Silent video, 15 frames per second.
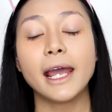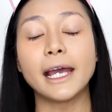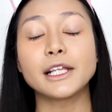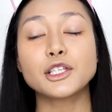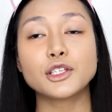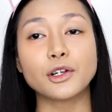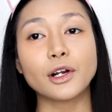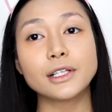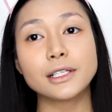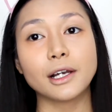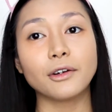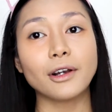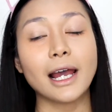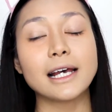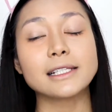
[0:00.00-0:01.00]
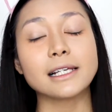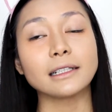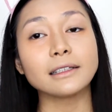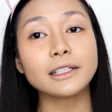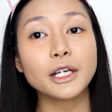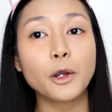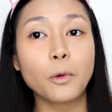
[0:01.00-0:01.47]
It starts out as a
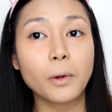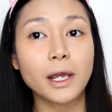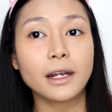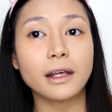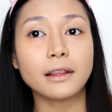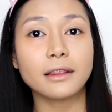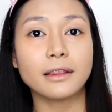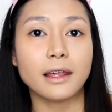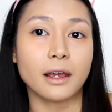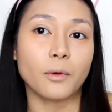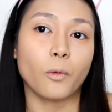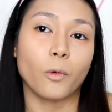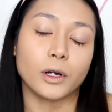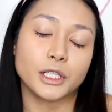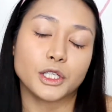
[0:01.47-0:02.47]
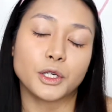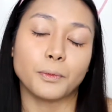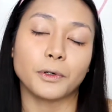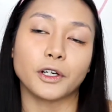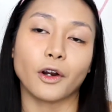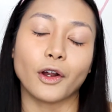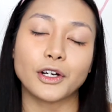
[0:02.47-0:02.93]
liquid, and then once you
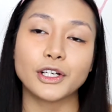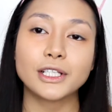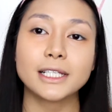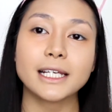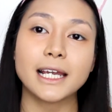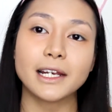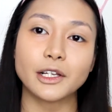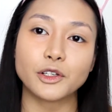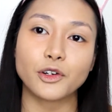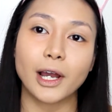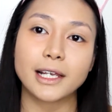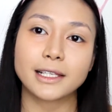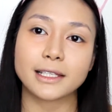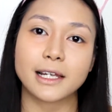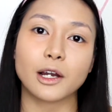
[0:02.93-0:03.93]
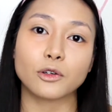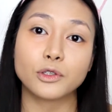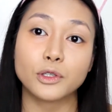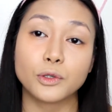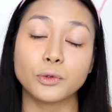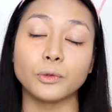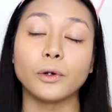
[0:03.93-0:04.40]
put it on your skin, it dries down
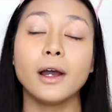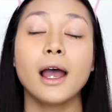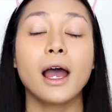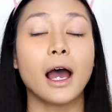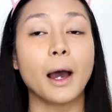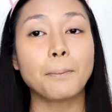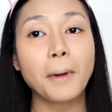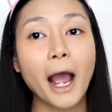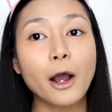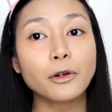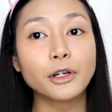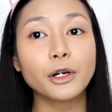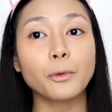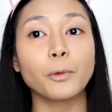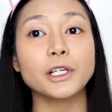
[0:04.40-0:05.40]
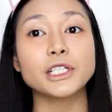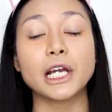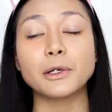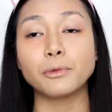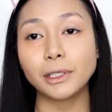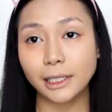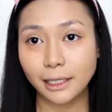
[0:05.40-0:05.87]
to a powder, which
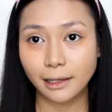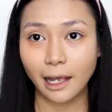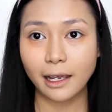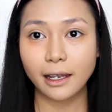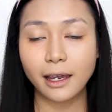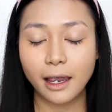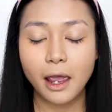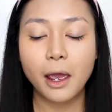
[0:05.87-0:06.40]
I really like